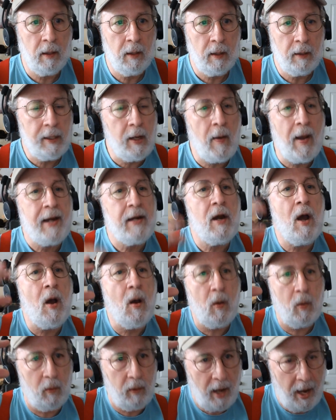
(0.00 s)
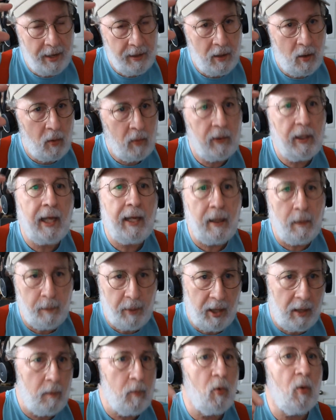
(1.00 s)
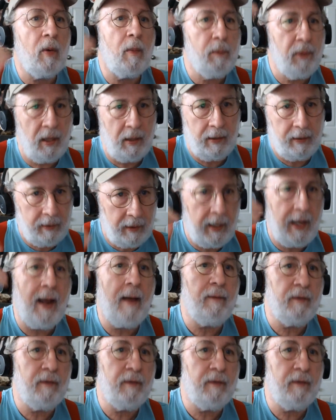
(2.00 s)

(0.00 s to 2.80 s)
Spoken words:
Now, I know they get paid more, they have